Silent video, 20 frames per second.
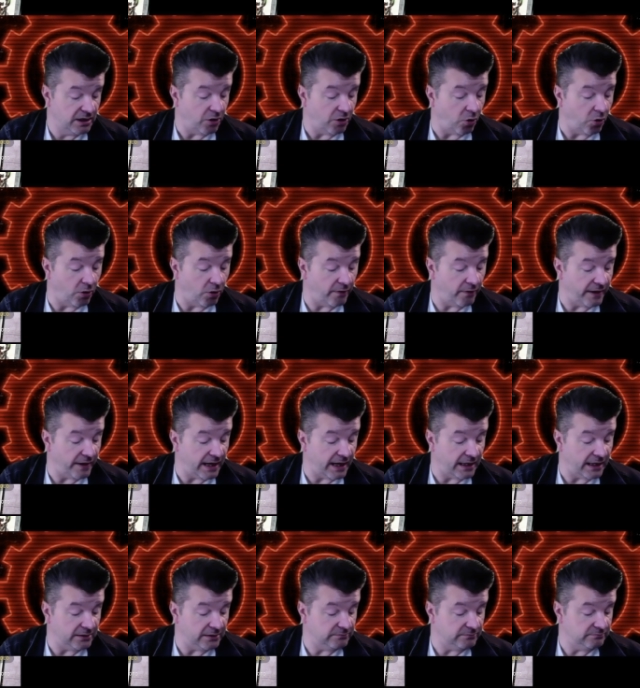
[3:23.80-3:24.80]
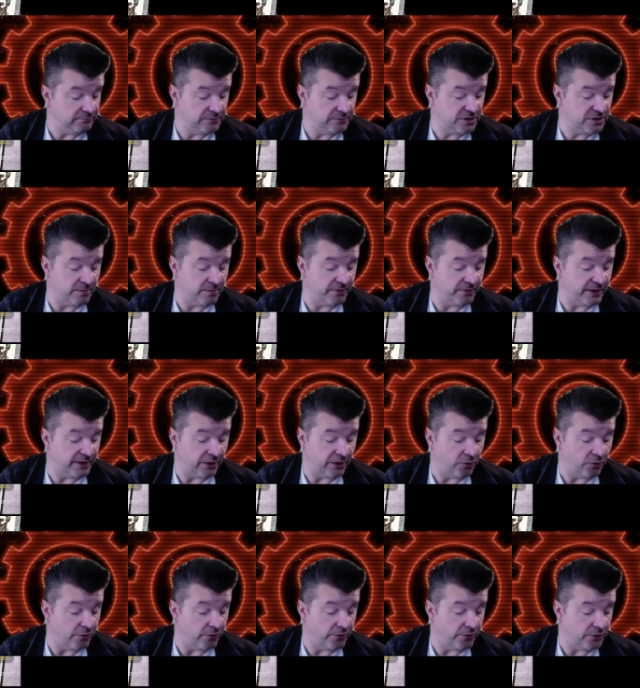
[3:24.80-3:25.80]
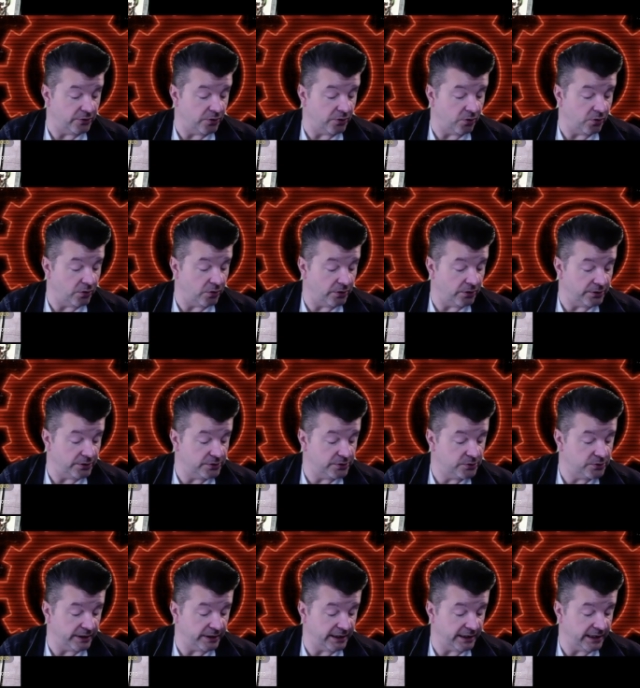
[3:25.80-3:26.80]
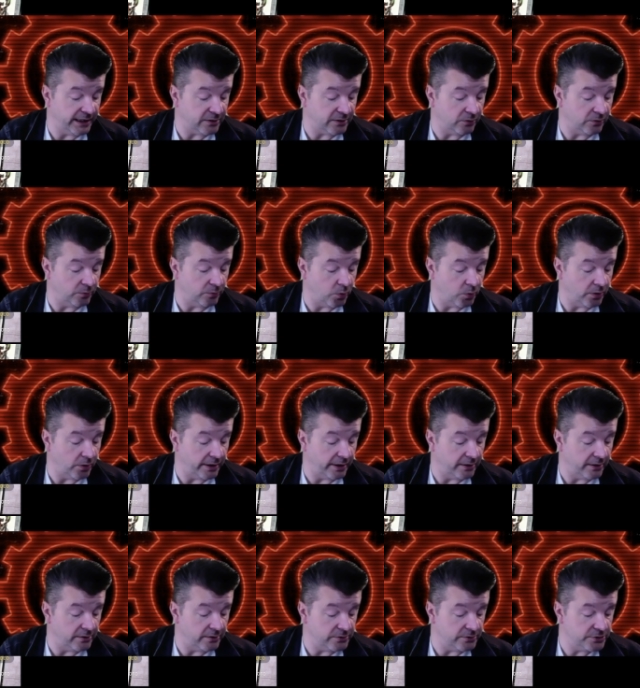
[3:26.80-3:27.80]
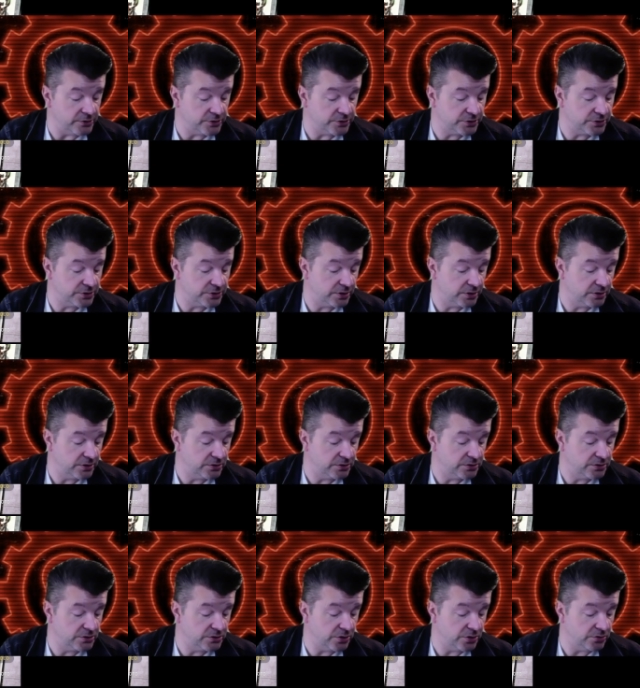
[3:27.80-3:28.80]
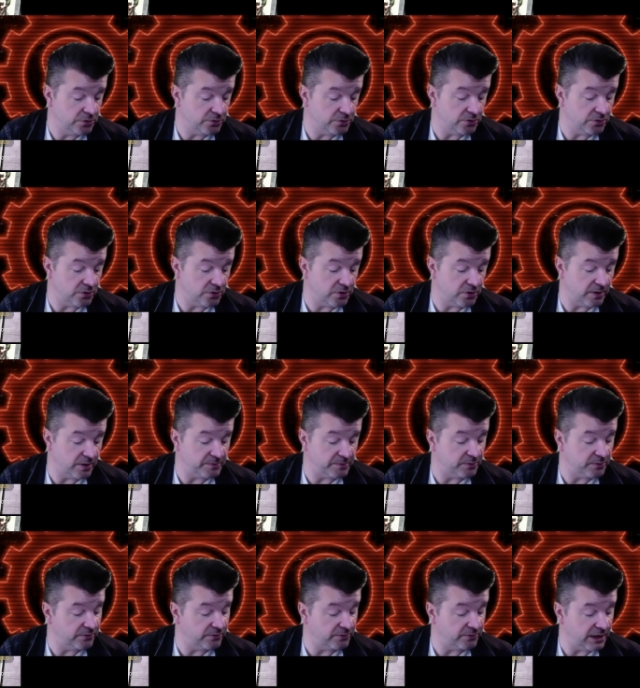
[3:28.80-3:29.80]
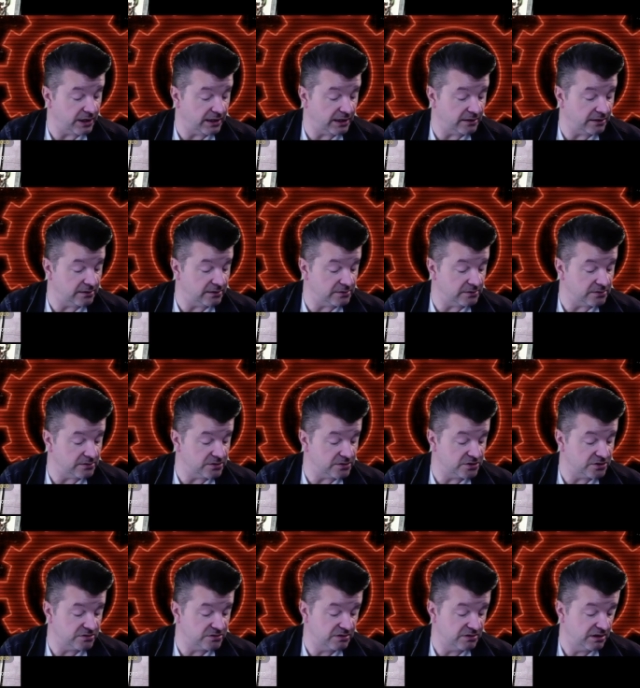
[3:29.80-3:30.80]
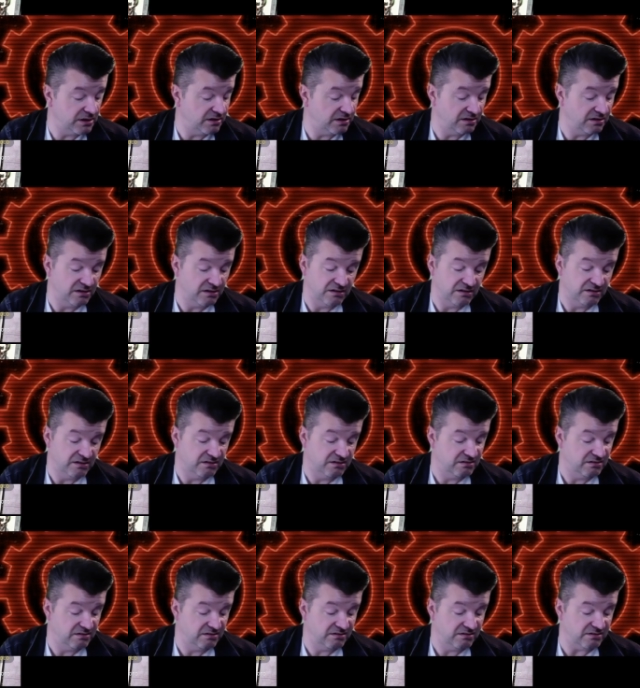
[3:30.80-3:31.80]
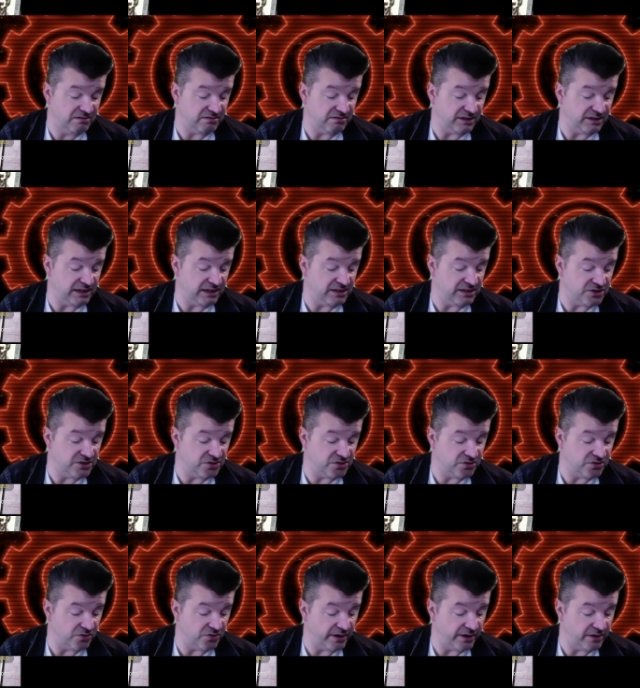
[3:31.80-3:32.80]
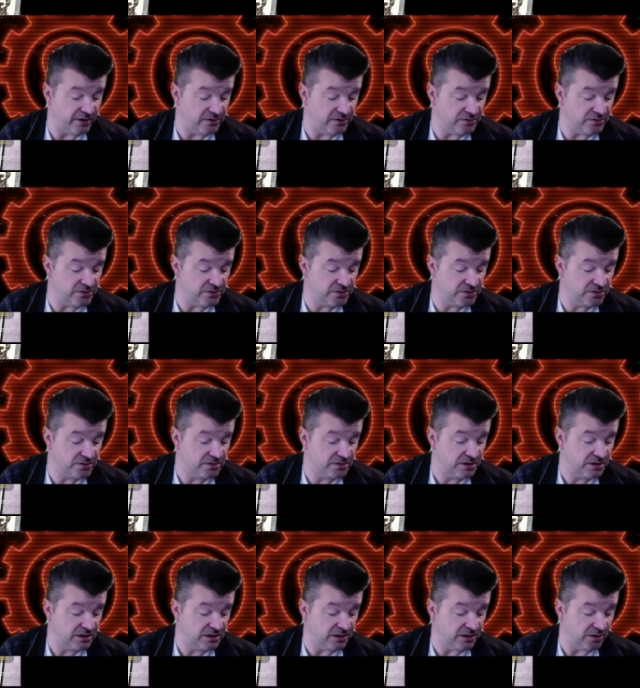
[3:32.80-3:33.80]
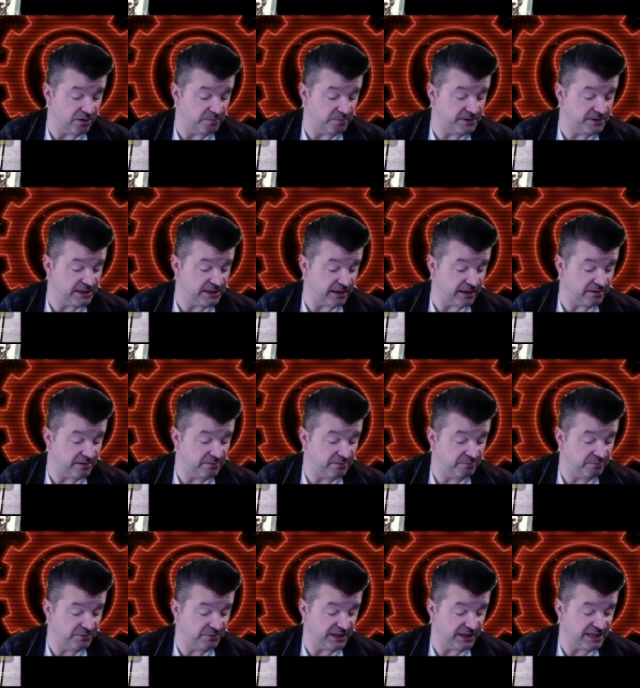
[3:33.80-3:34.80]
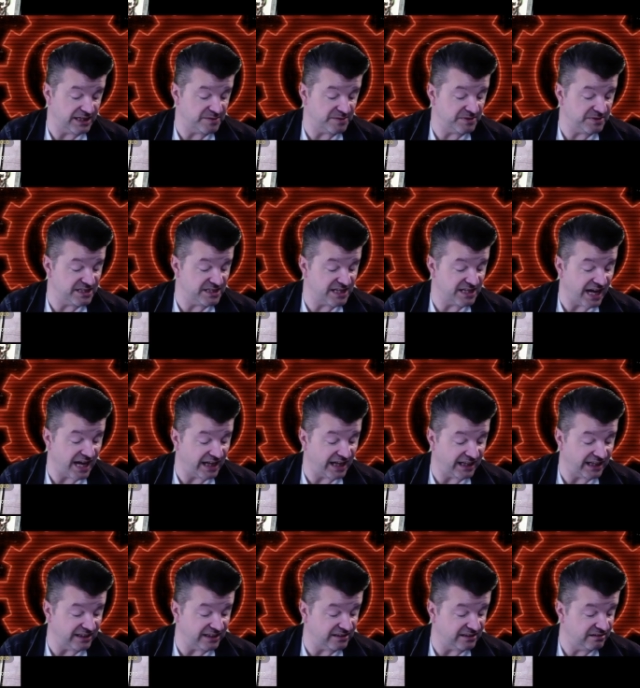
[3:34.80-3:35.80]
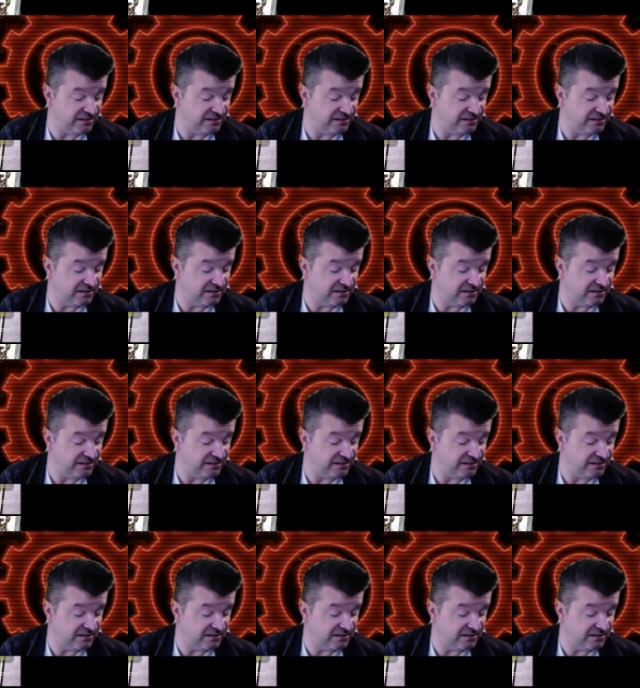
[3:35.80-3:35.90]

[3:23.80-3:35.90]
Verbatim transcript: Or that something or other lord, 20 Necron warriors, two Cryptothralls, three destroyers, Canoptek, Plasmicide.